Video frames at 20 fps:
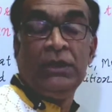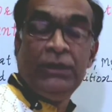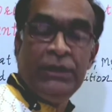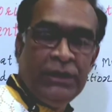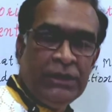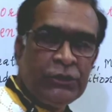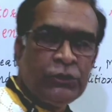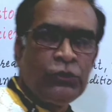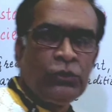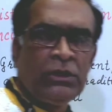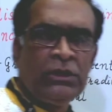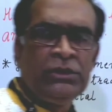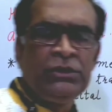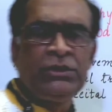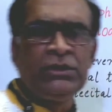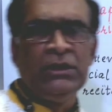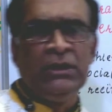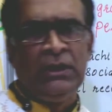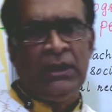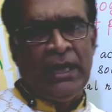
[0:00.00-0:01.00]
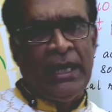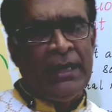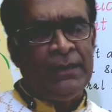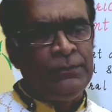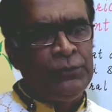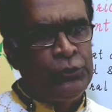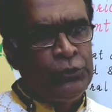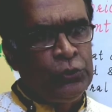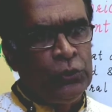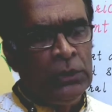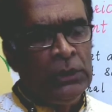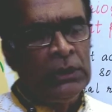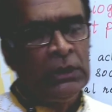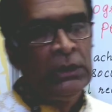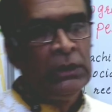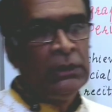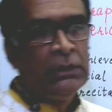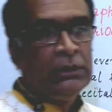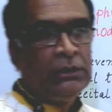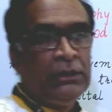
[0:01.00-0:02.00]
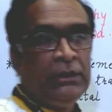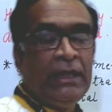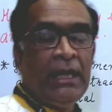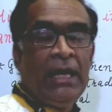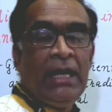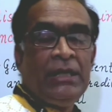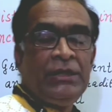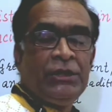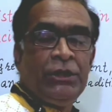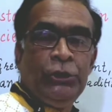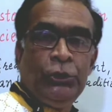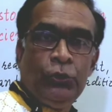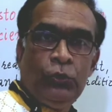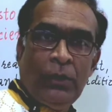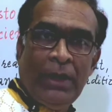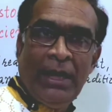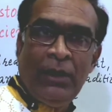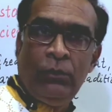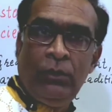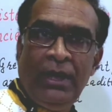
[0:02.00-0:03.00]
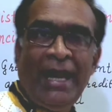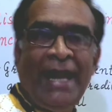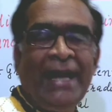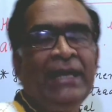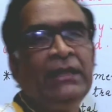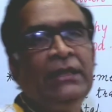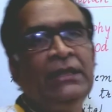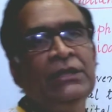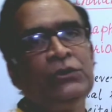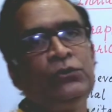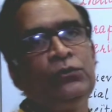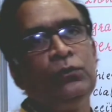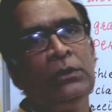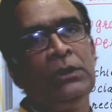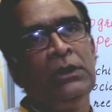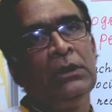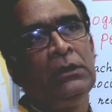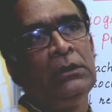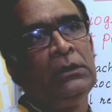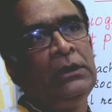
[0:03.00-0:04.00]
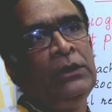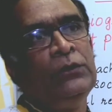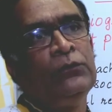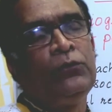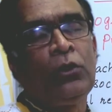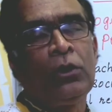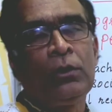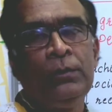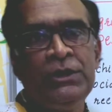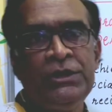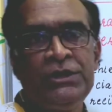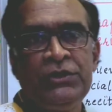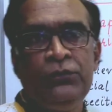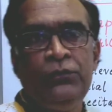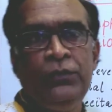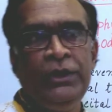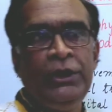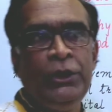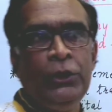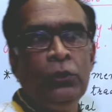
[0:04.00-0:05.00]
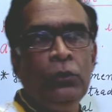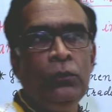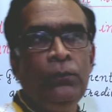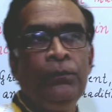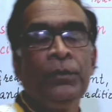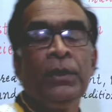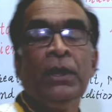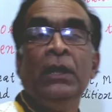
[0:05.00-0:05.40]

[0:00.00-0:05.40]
Dear students, I am sure that you have liked this informative video,